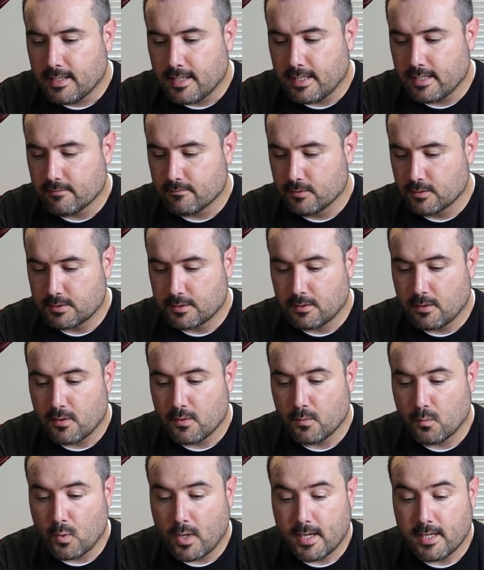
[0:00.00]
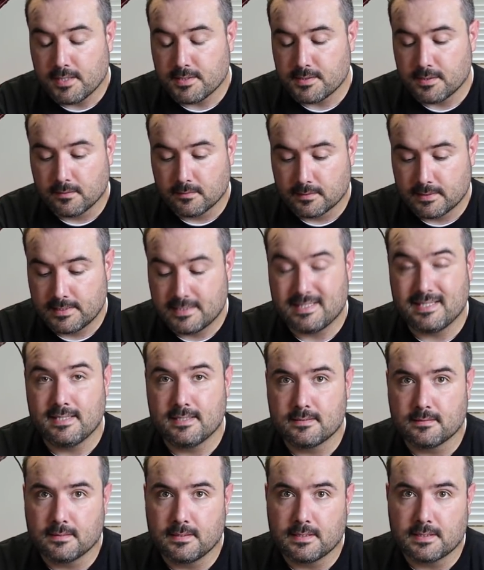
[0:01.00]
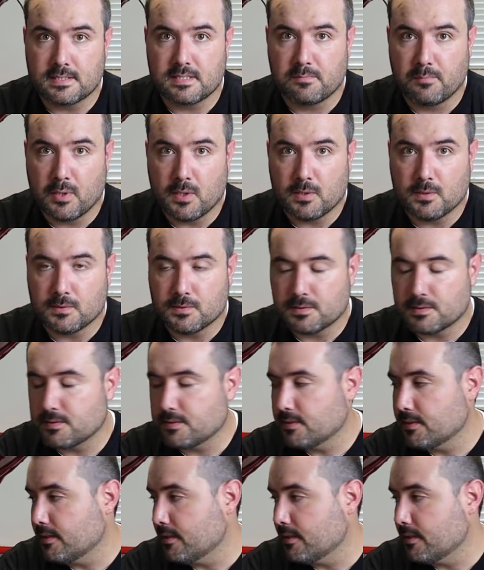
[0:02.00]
I have looked at all the wires that are at least easily exposed.